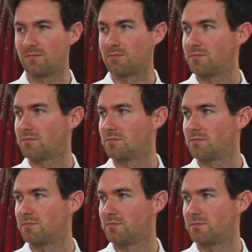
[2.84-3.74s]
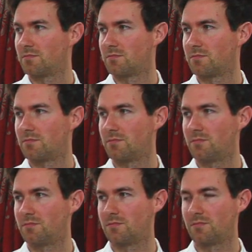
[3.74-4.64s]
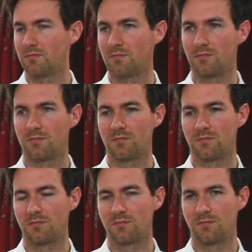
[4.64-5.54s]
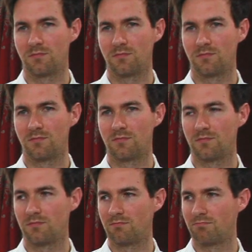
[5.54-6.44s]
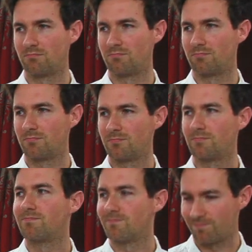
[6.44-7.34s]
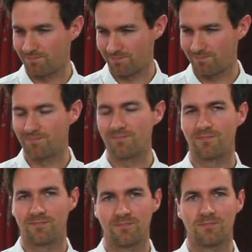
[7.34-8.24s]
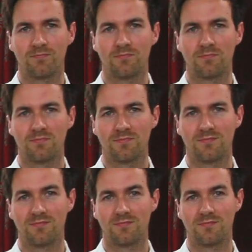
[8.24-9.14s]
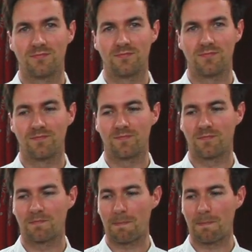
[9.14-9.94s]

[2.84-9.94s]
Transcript: The person shown says nothing.